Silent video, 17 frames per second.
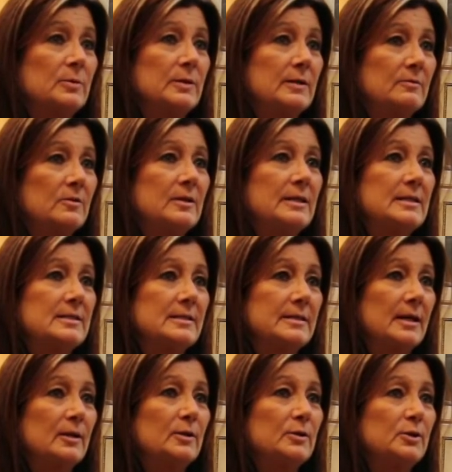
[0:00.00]
Whenever he's
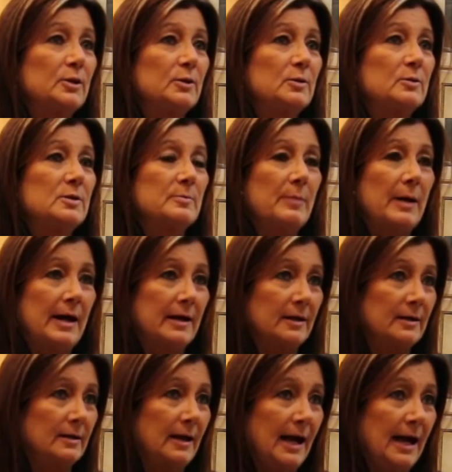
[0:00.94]
telling you to
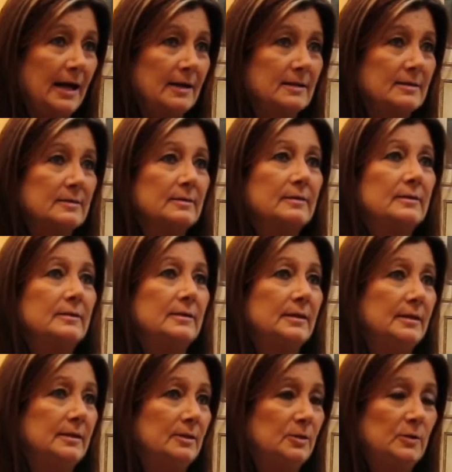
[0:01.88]
pack light,
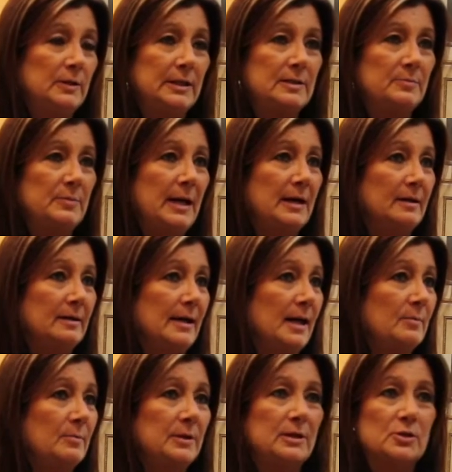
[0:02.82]
you need to pack
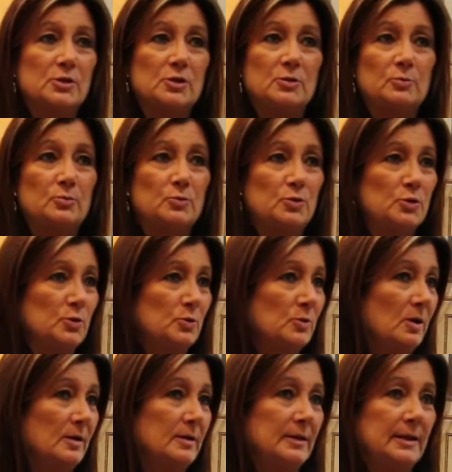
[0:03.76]
light, because you do
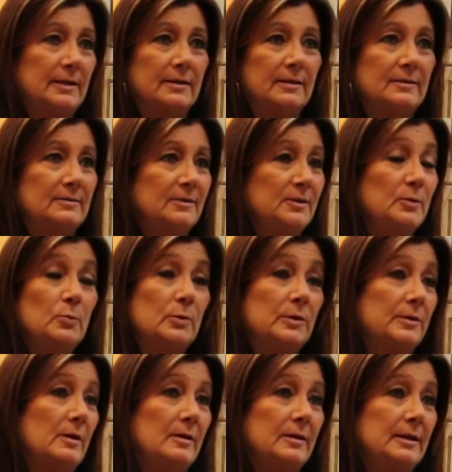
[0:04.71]
not need it. You
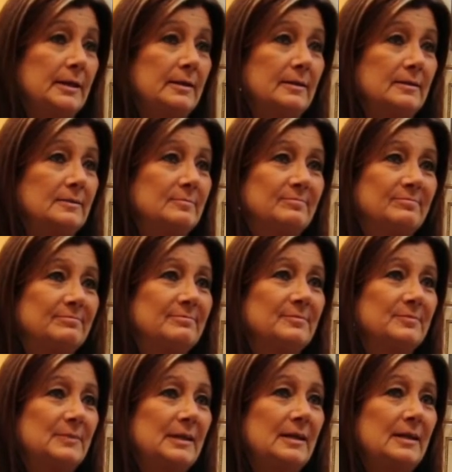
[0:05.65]
will not need it.
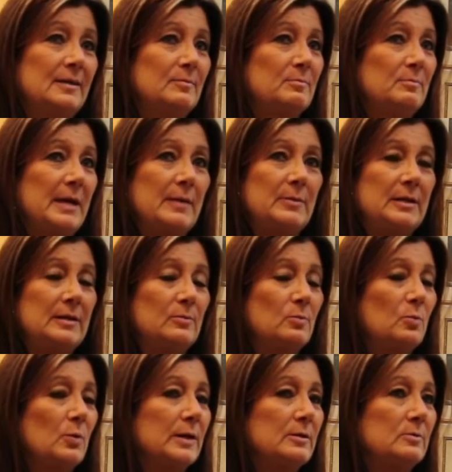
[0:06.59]
Maybe
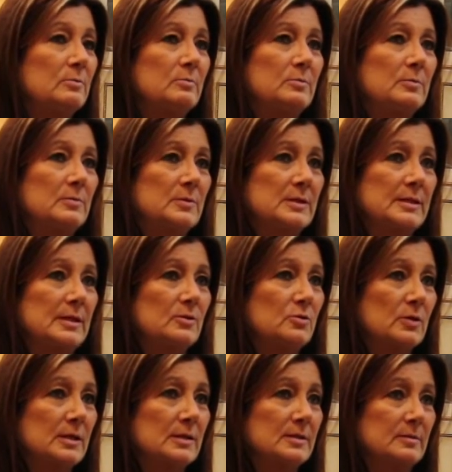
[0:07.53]
one
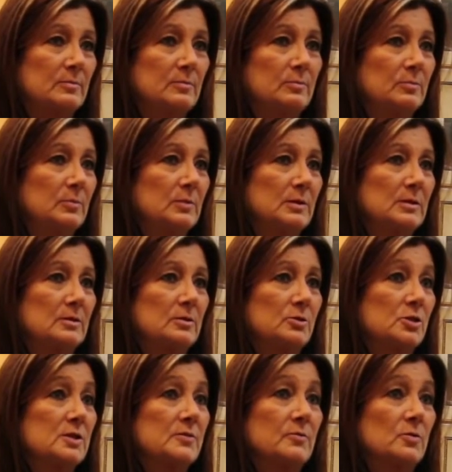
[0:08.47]
sundress
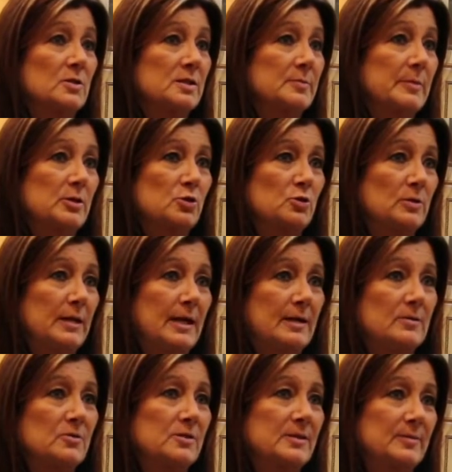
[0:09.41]
just for a special
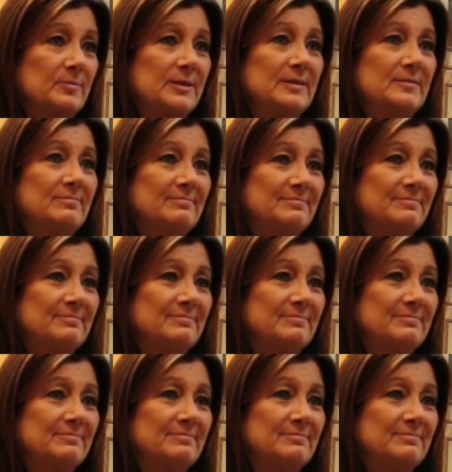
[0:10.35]
night or something.